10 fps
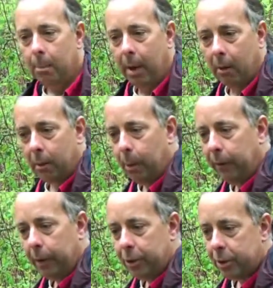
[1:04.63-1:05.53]
by
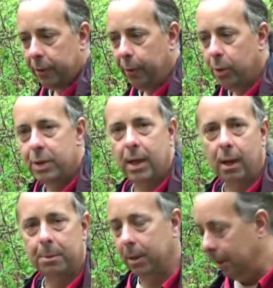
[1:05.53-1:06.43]
removing just a few
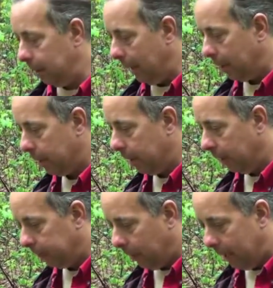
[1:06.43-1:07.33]
stems allowed
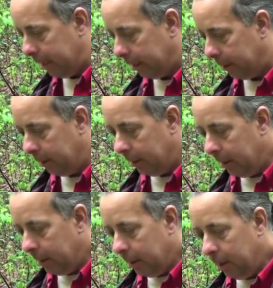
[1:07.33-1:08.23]
enough light in,
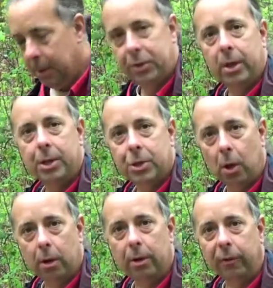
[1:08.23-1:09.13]
it's, they
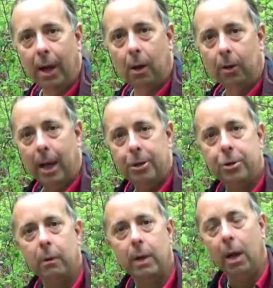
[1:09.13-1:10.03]
started to flower. Last
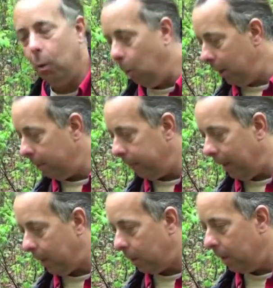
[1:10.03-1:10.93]
year we got one
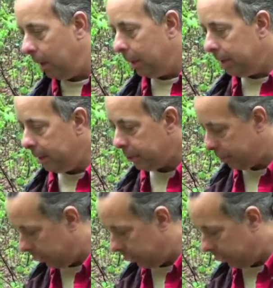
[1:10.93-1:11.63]
flower. This